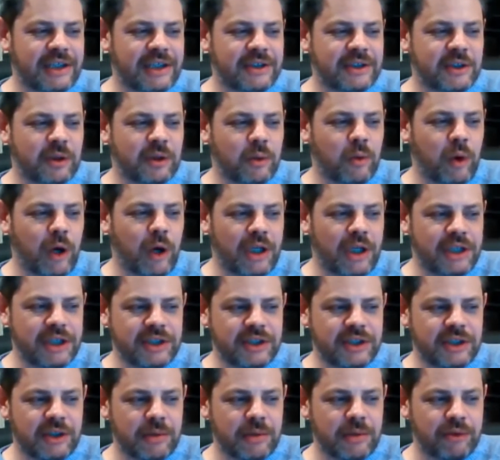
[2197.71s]
So what
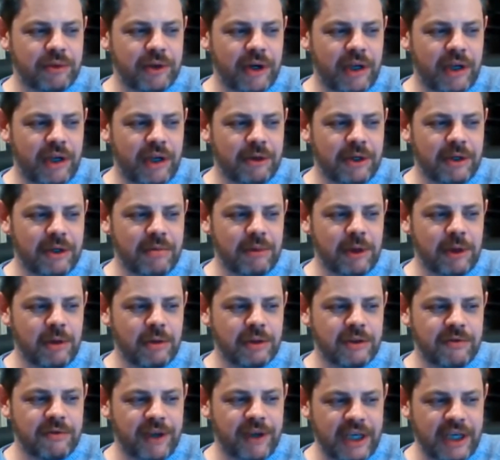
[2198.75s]
is your primary
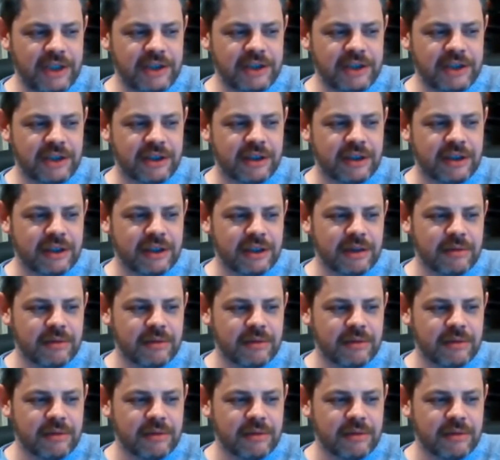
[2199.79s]
motivation